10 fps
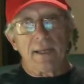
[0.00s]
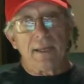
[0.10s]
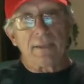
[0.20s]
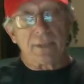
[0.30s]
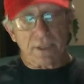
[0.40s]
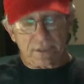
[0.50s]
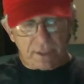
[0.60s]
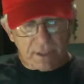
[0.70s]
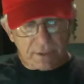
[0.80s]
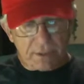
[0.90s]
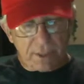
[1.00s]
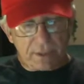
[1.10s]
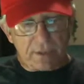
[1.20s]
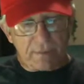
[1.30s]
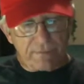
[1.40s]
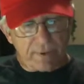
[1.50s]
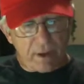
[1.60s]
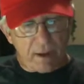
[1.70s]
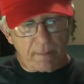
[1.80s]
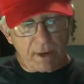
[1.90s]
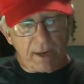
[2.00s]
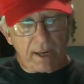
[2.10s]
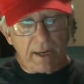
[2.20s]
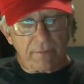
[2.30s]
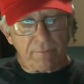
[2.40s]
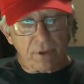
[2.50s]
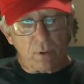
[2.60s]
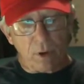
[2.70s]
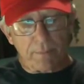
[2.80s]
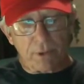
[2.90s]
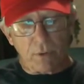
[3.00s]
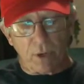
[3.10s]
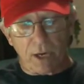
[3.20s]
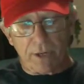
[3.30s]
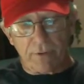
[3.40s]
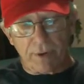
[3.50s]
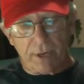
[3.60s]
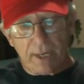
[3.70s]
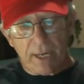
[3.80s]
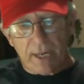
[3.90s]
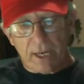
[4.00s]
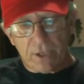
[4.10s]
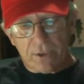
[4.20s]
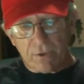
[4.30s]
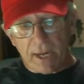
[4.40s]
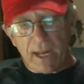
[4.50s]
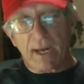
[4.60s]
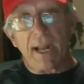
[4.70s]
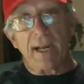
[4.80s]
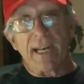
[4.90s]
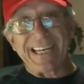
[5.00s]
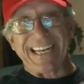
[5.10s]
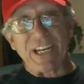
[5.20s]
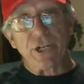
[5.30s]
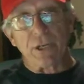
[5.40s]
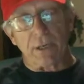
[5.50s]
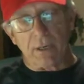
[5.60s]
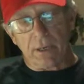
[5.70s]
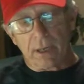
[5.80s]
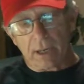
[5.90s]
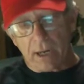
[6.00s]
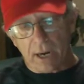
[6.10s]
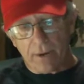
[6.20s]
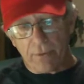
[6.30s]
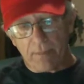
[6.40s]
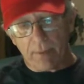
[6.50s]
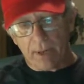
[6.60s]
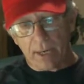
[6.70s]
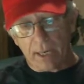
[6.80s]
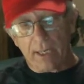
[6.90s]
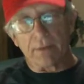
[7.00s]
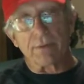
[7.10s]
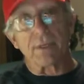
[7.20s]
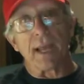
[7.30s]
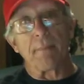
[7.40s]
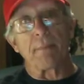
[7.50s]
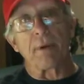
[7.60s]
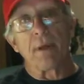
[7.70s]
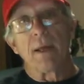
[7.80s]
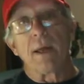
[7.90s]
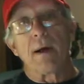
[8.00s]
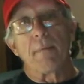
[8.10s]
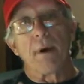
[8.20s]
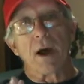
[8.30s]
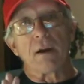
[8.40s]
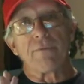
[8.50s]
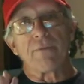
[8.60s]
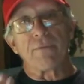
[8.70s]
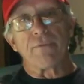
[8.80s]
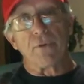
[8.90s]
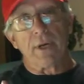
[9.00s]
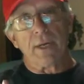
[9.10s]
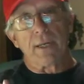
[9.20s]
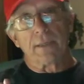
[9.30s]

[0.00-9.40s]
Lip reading: It's just phenomenal. And if you go up to 100, you get an additional 100 milliliter sample bottle for free.